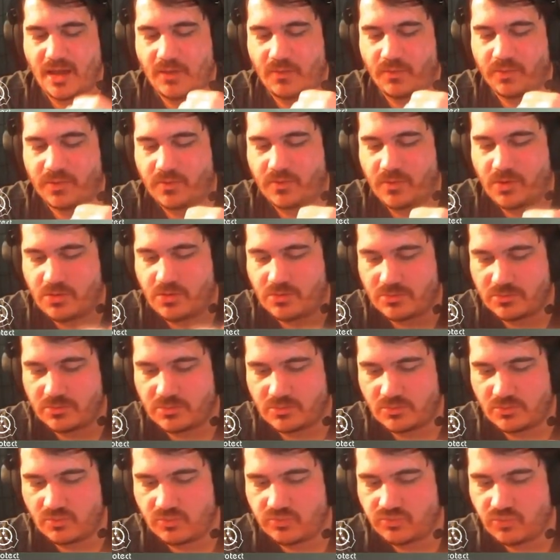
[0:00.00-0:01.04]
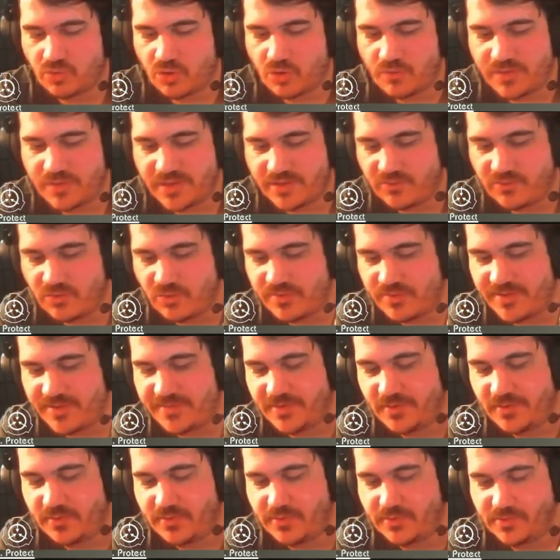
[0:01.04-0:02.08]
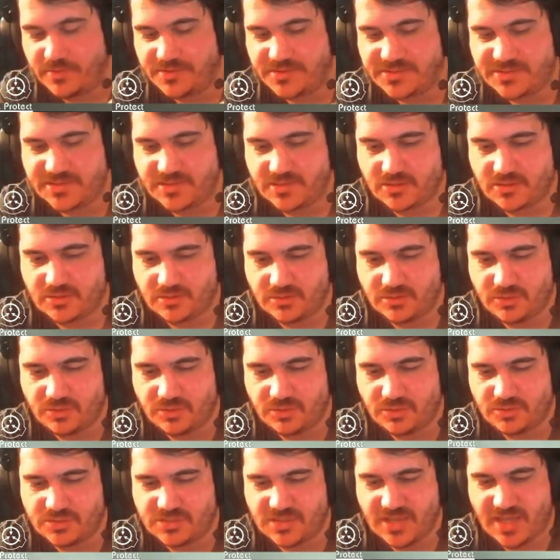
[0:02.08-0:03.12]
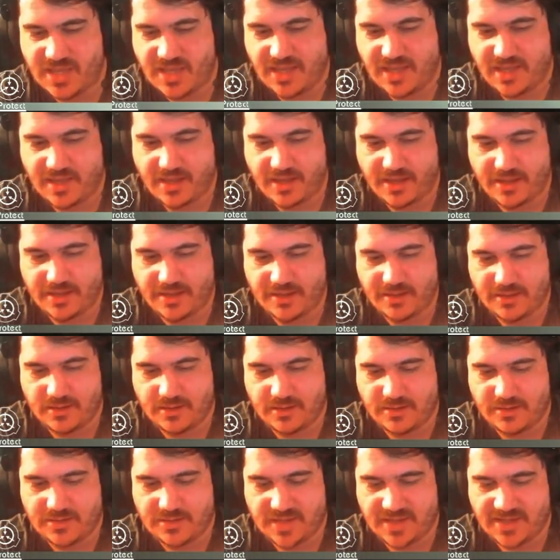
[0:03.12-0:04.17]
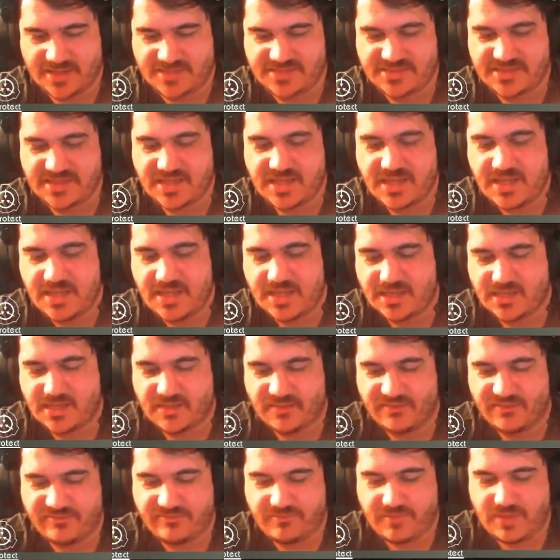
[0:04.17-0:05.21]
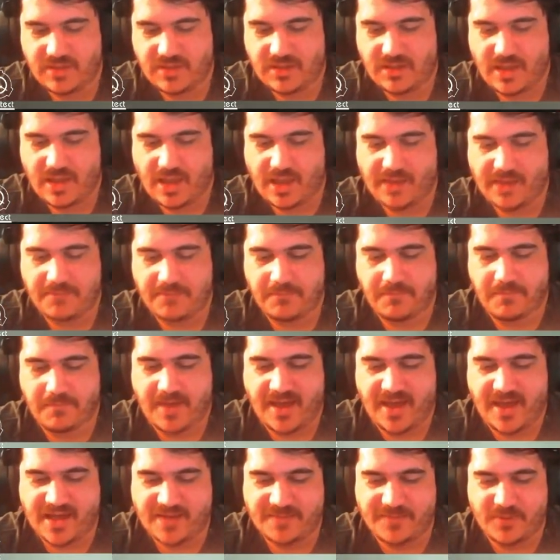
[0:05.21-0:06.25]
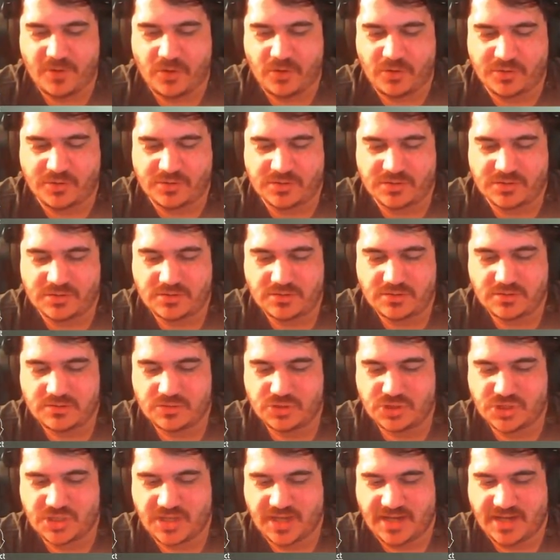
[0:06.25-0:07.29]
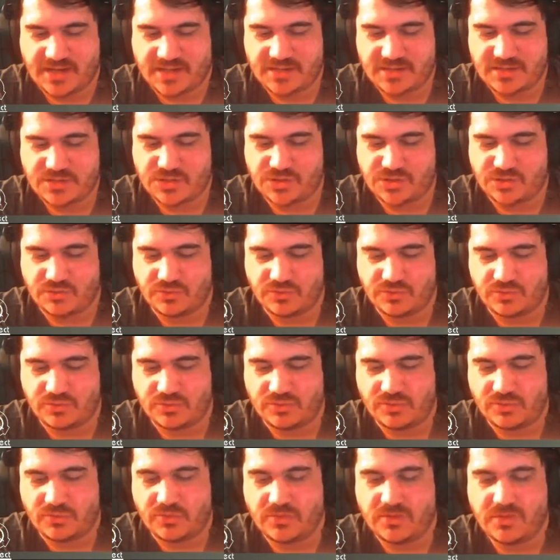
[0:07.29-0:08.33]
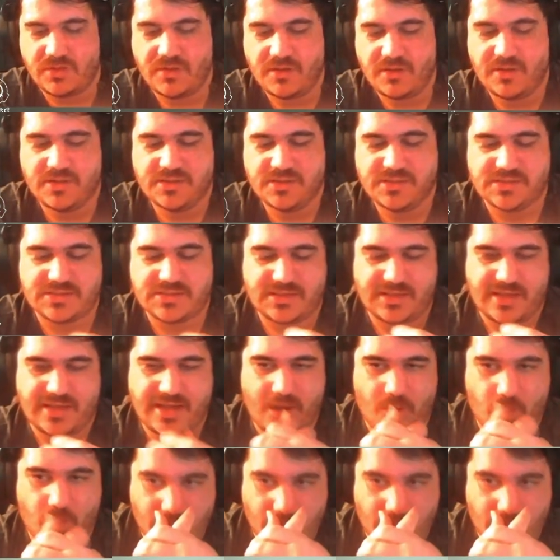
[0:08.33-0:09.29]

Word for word: We won't role play, but we will still use a dice. Give me a backbone check to see how